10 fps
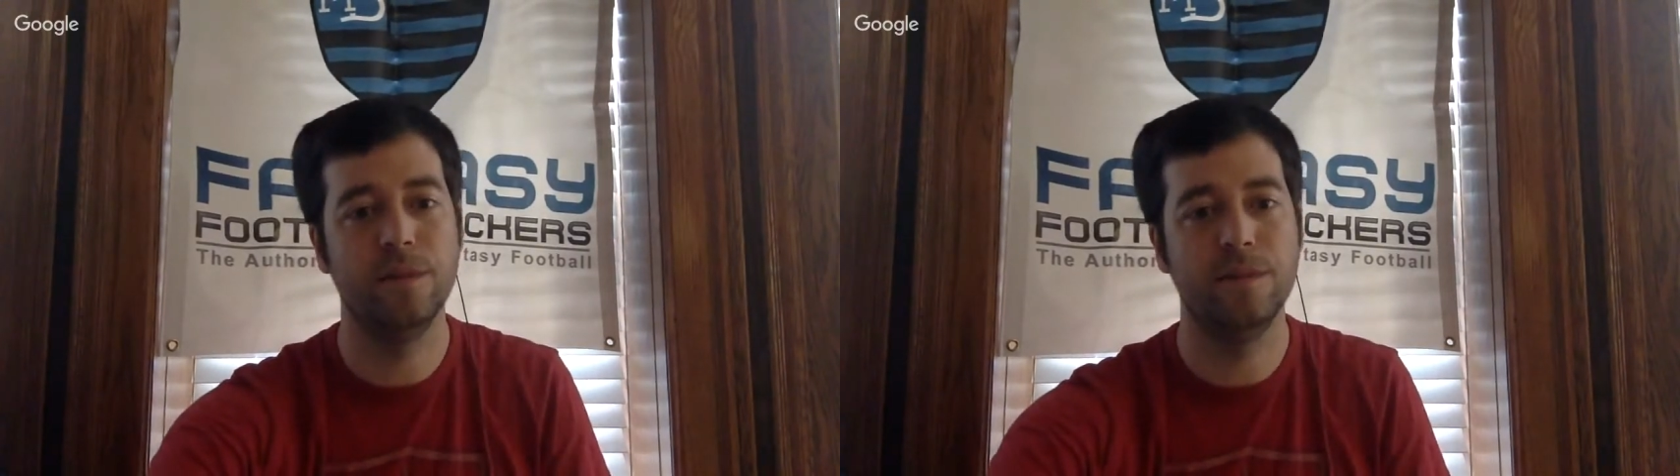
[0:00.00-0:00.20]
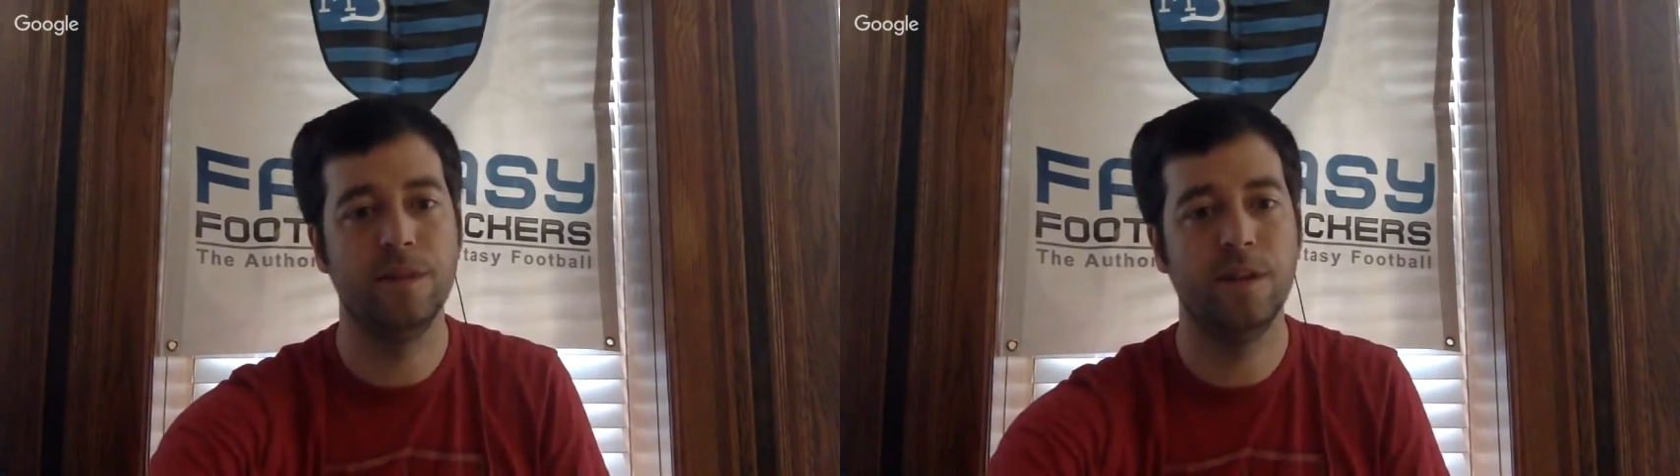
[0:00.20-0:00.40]

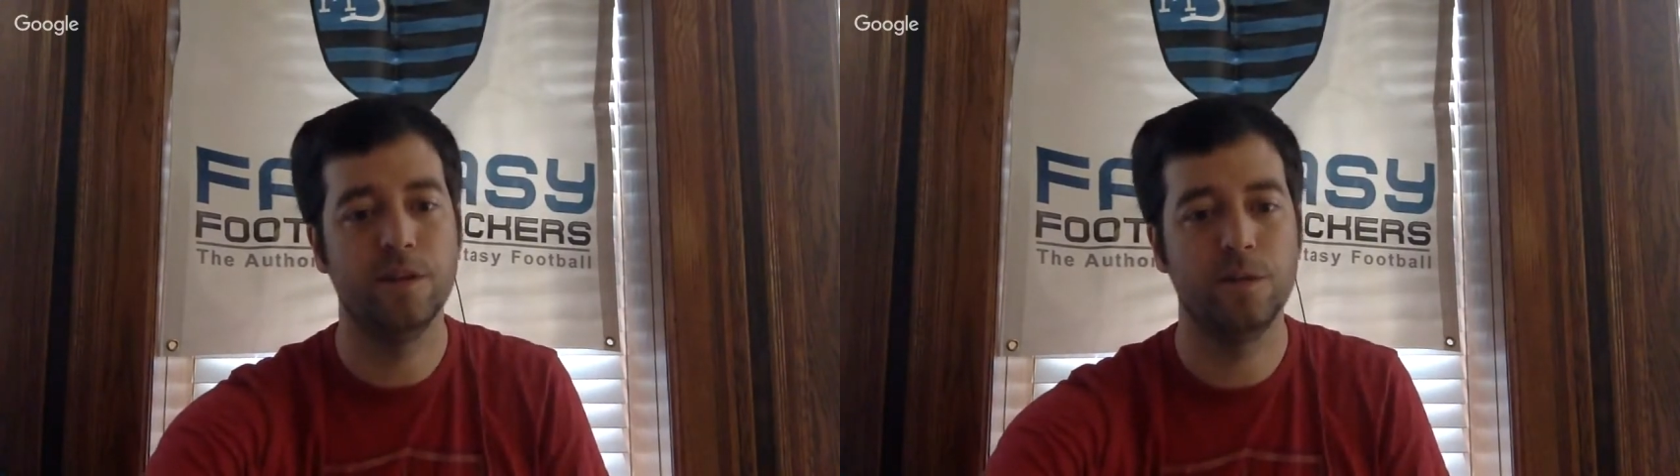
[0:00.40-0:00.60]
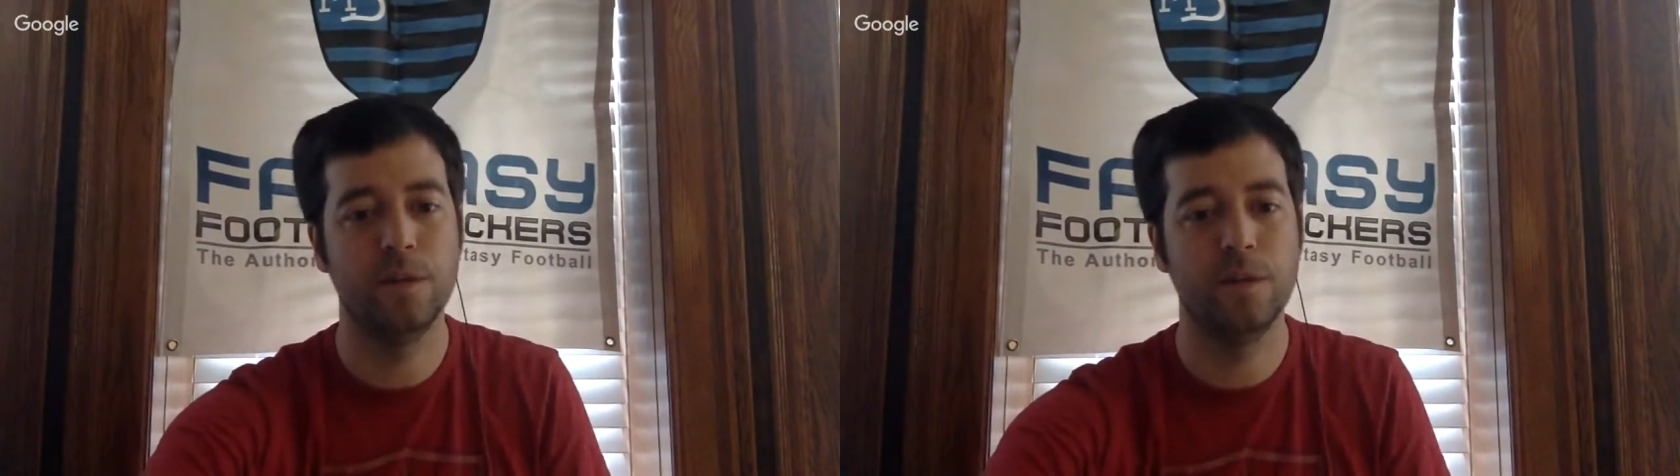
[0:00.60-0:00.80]
but he
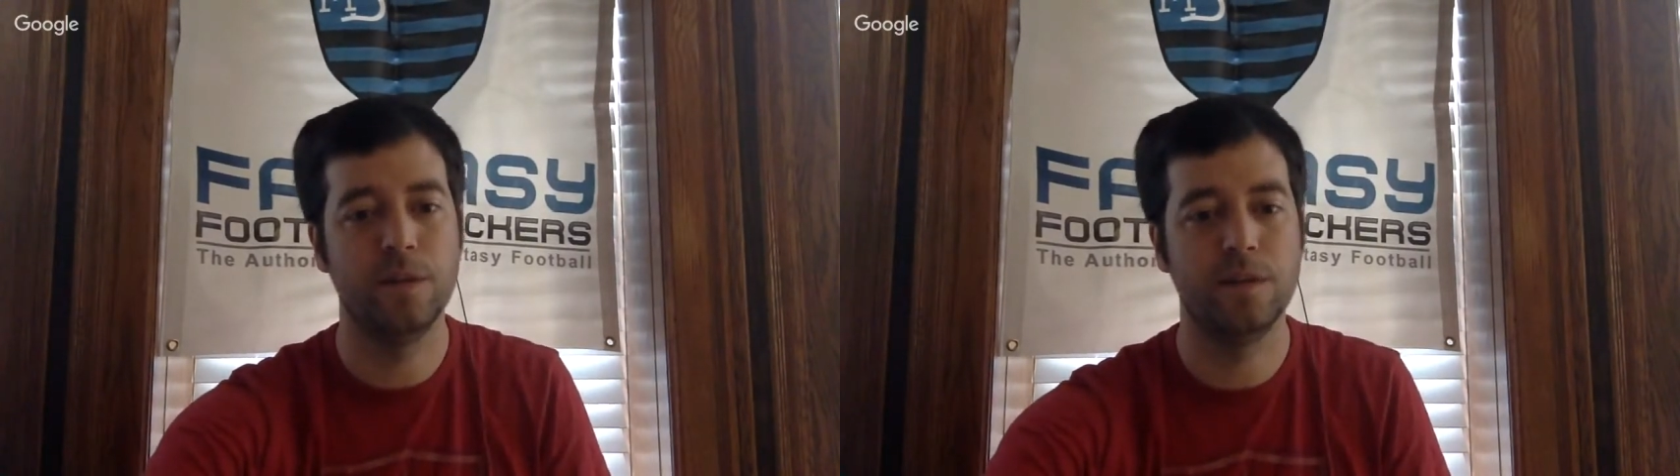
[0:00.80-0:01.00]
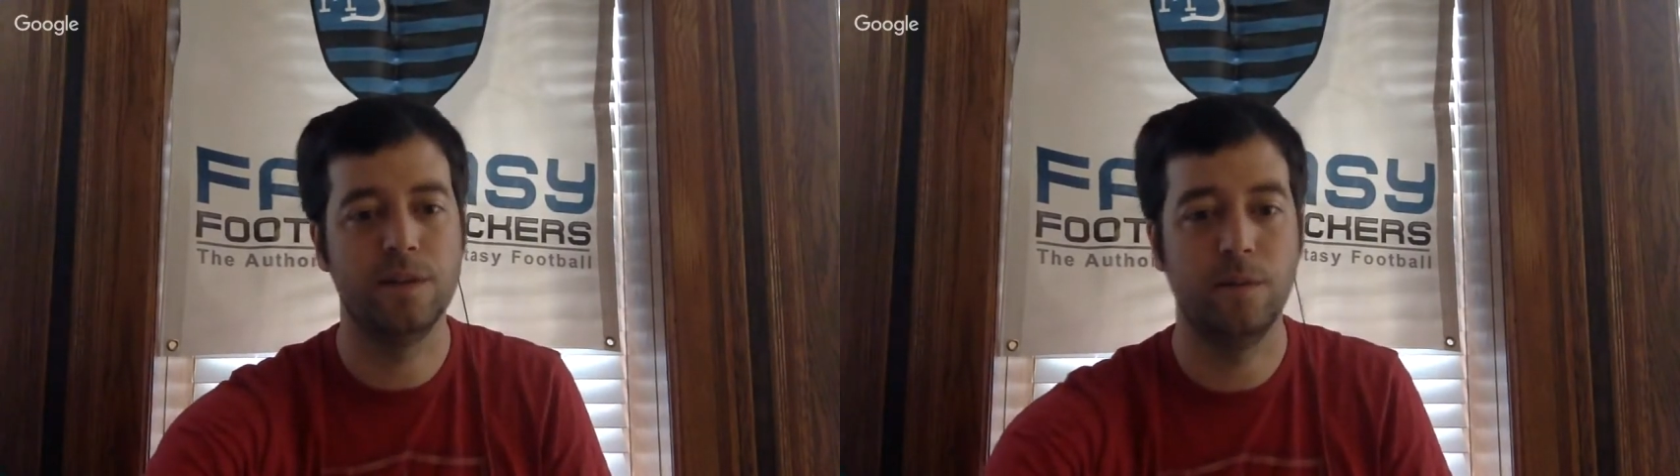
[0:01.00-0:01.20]
also makes
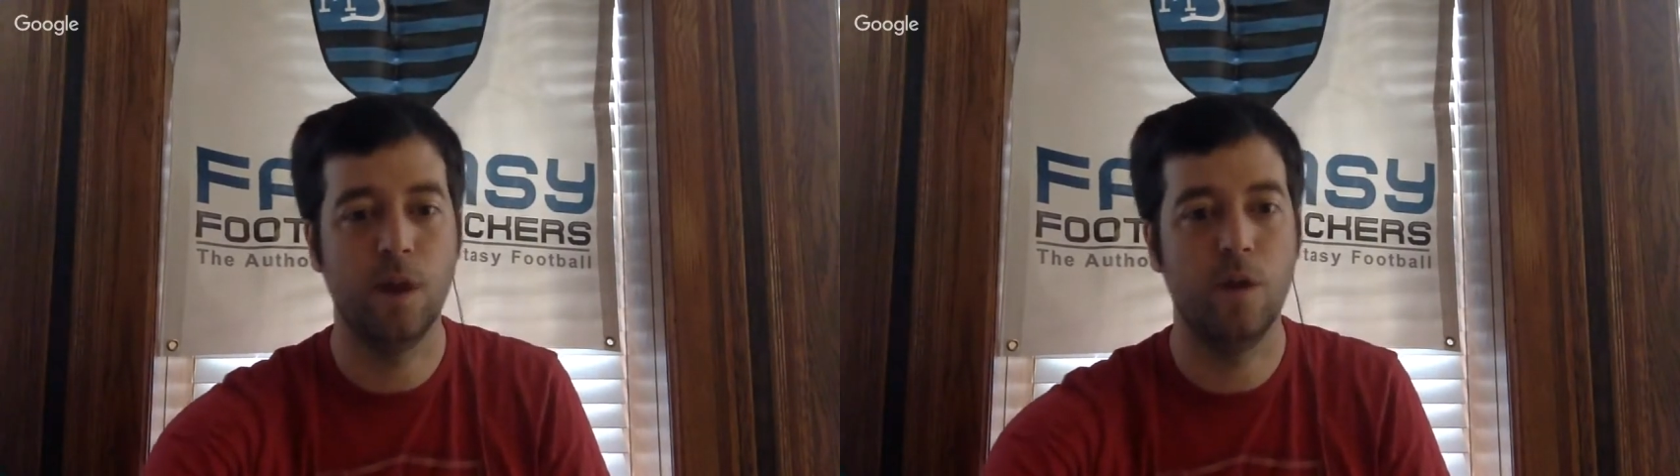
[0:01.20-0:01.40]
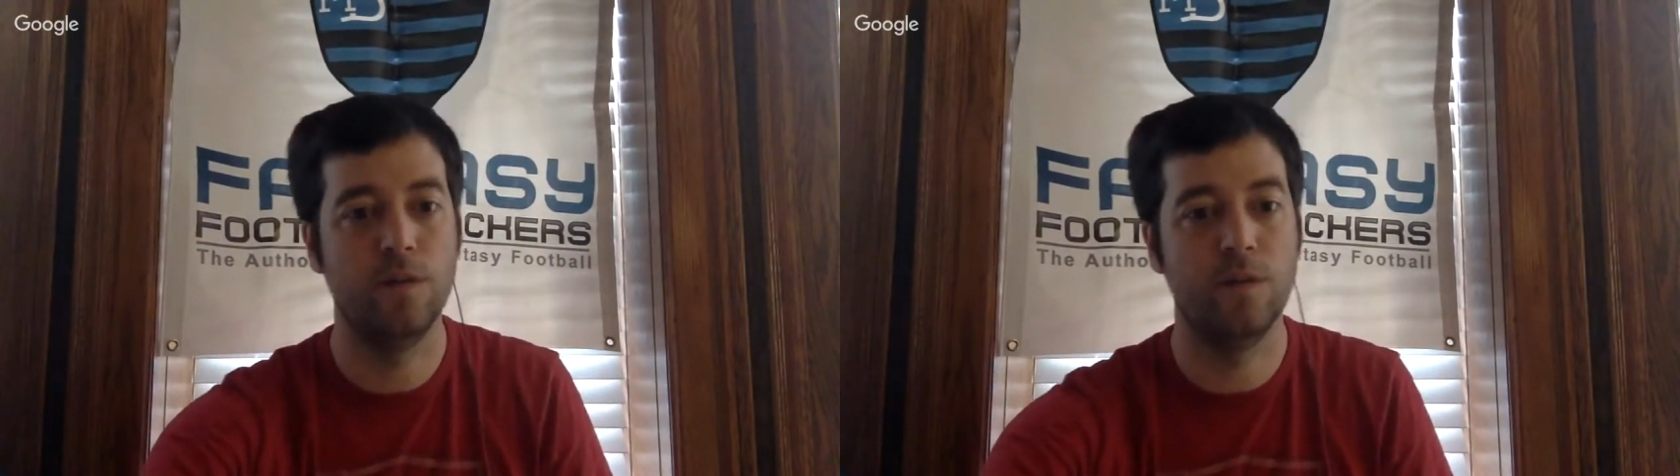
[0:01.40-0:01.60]
the team go,